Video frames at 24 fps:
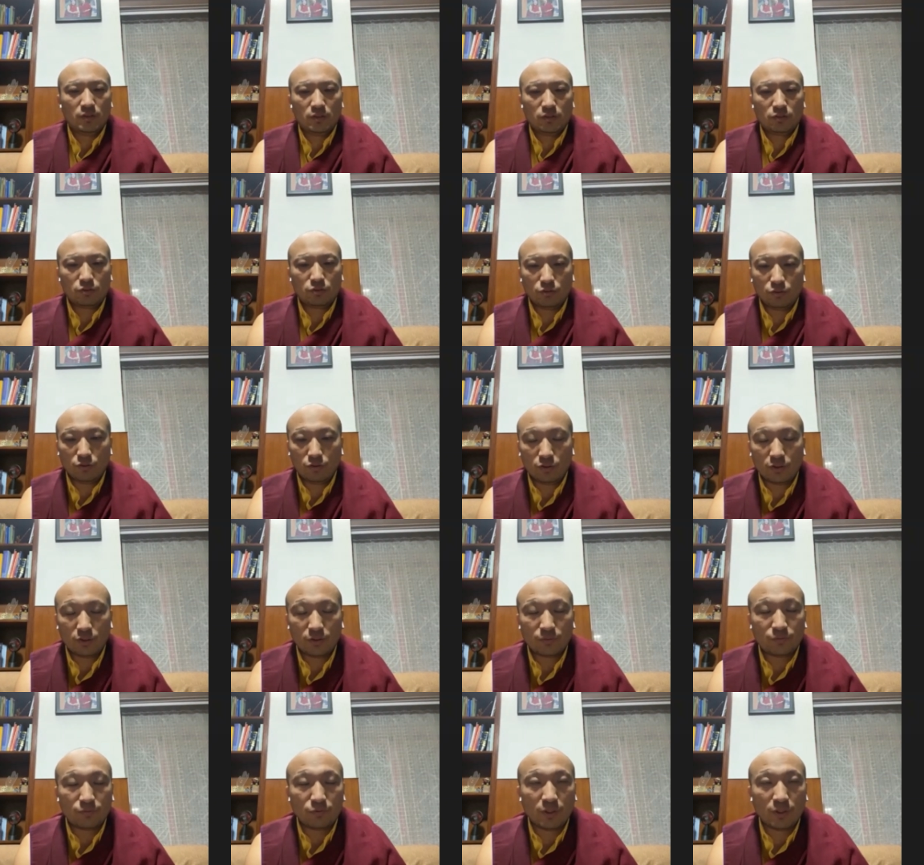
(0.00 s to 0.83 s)
So
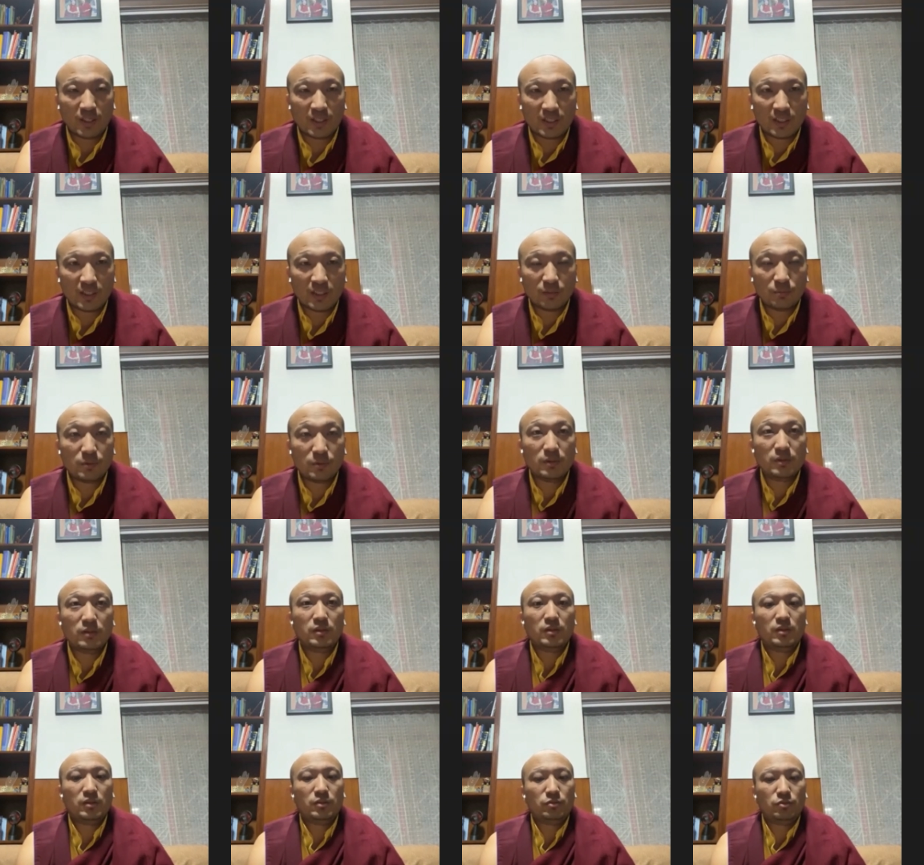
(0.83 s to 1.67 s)
if you are
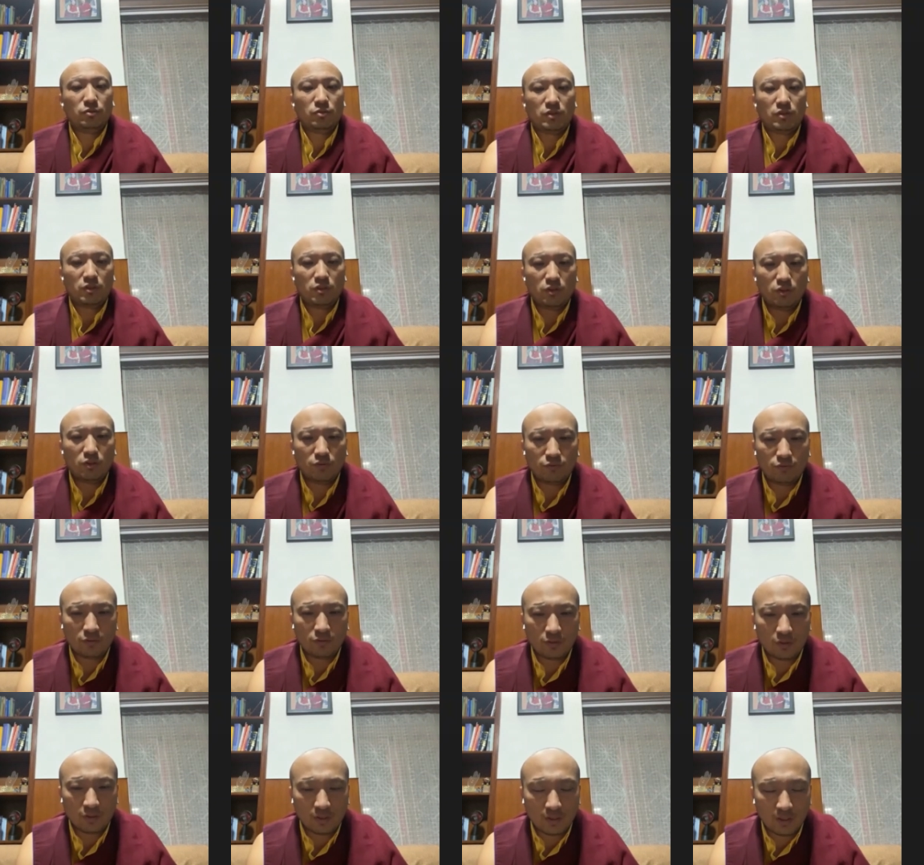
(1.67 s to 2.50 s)
able, you can
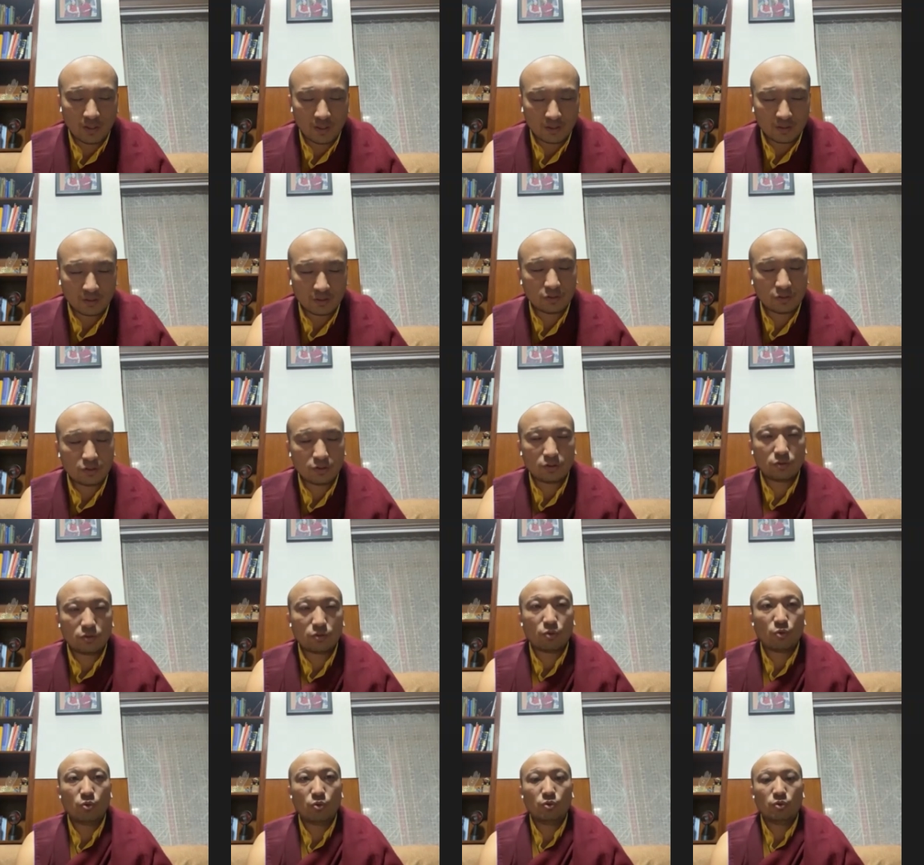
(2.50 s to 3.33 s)
offer like
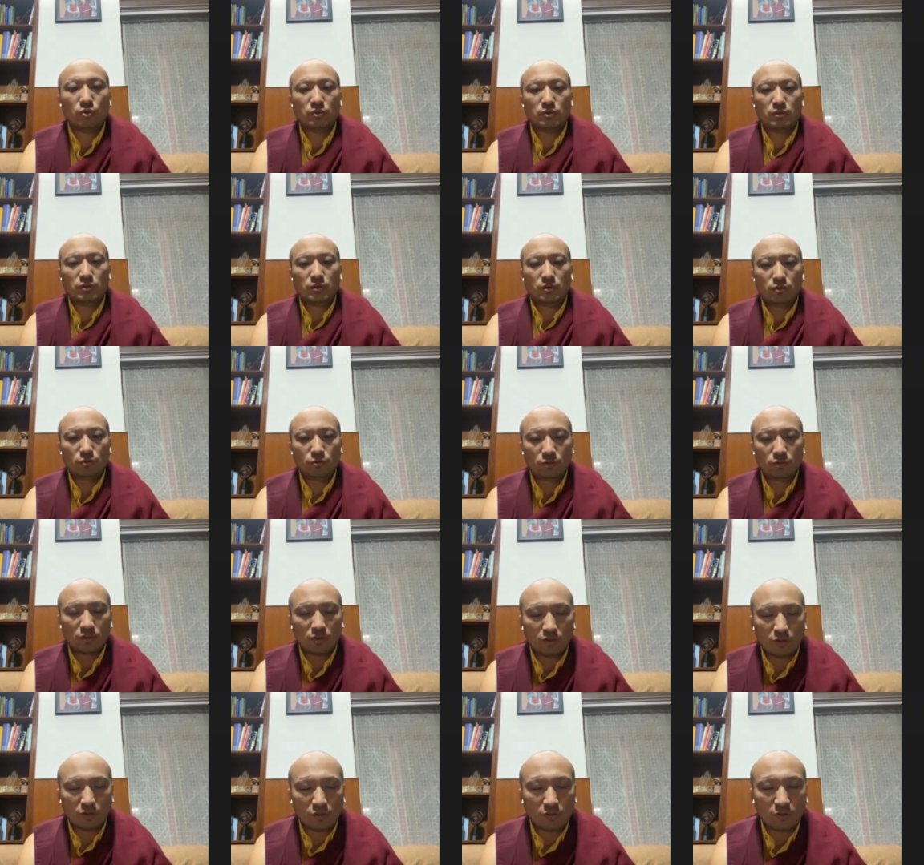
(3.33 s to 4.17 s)
gold, you
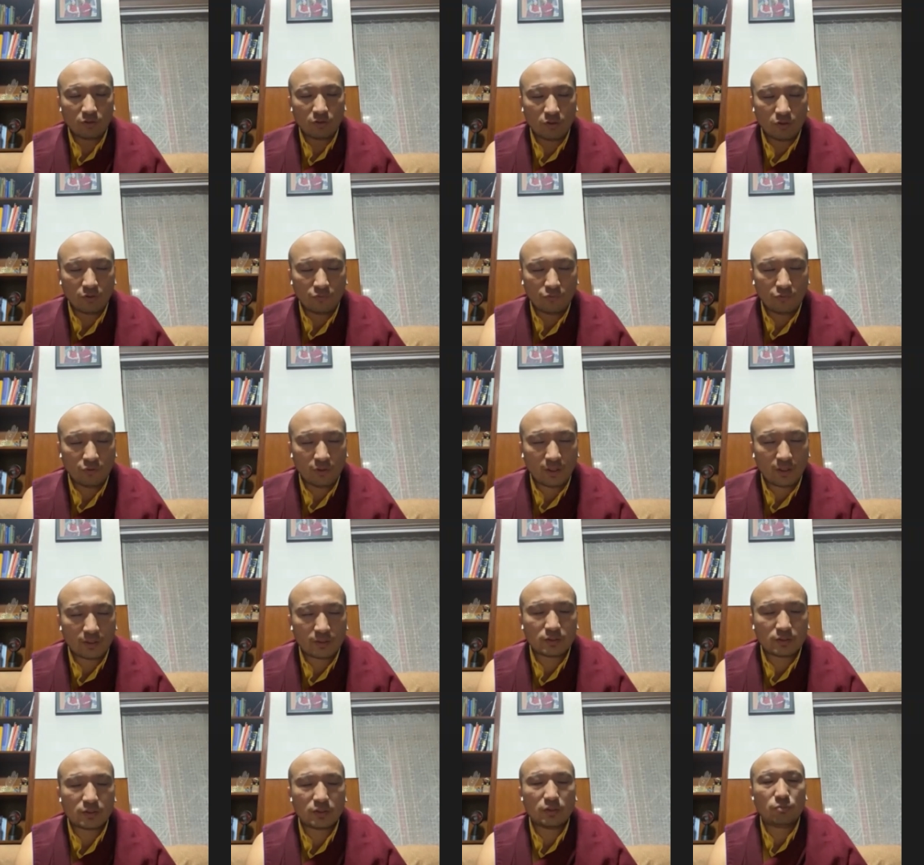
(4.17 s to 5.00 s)
can offer
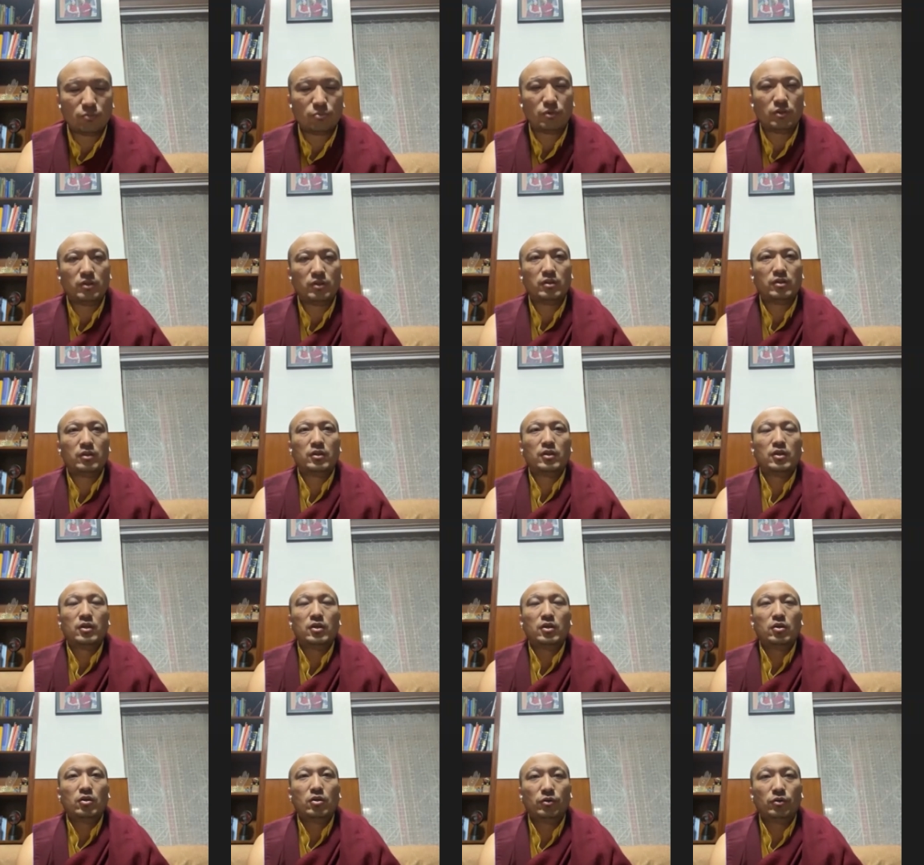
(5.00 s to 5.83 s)
like silver,
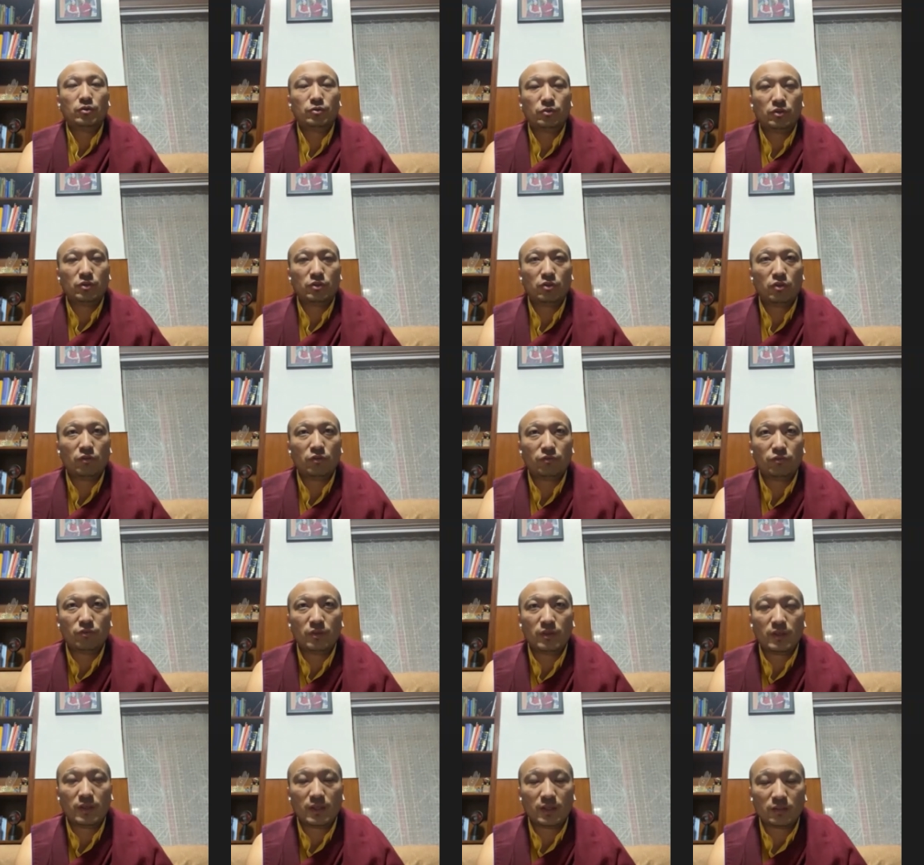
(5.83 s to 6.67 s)
or you can
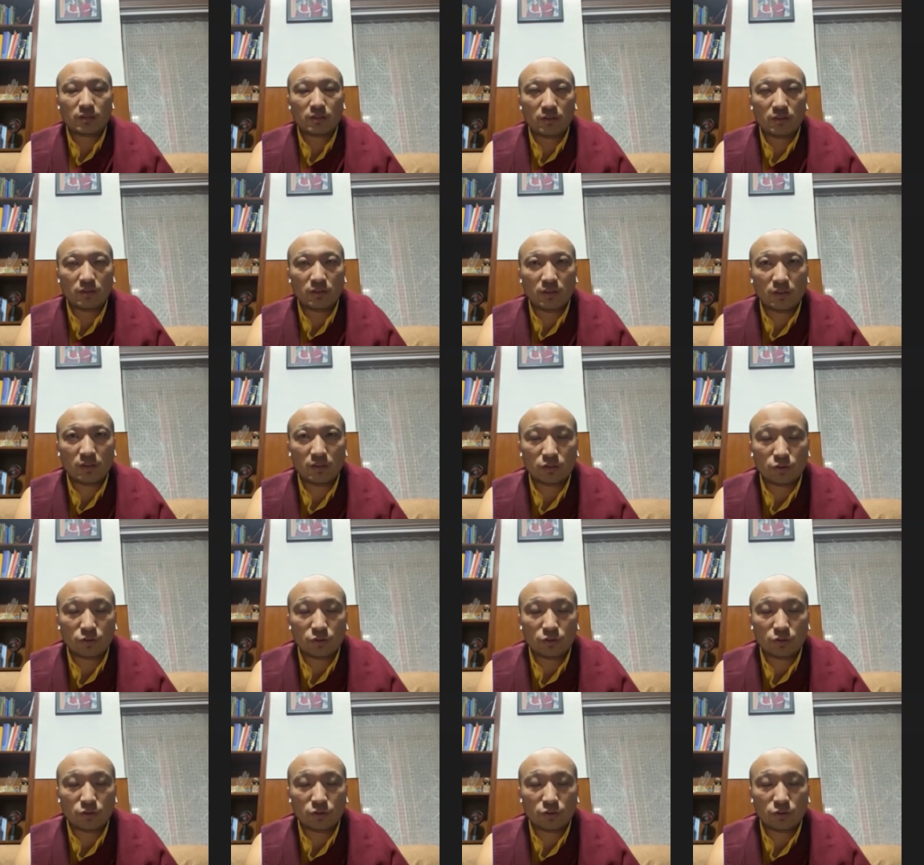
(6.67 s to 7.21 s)
offer like uh,